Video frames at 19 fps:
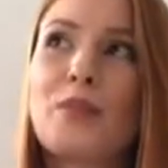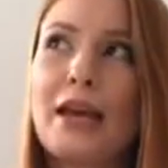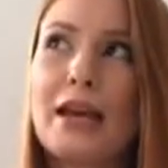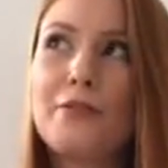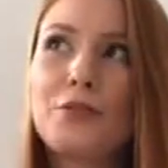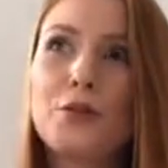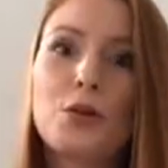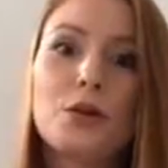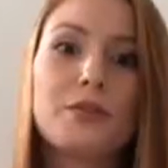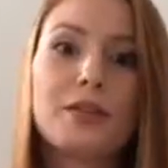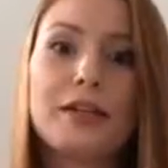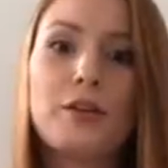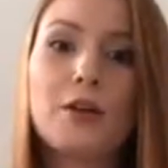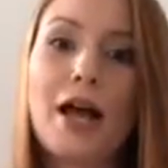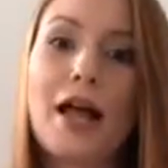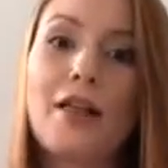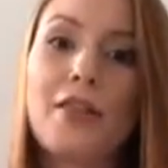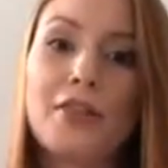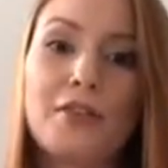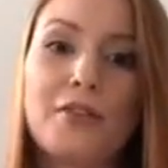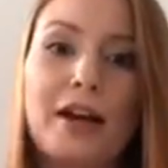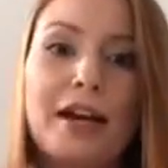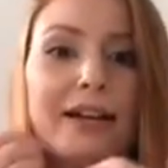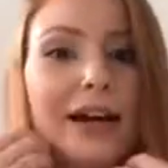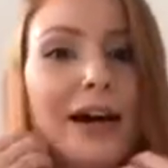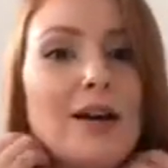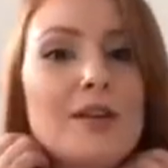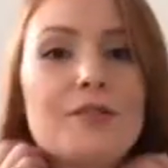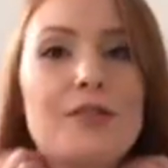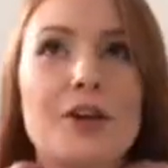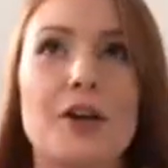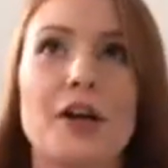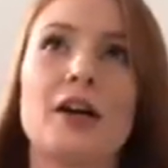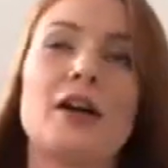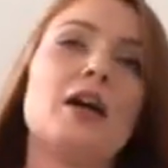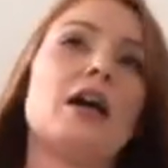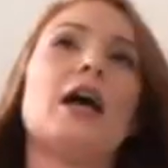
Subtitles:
If you're really unhealthy right now, if you're,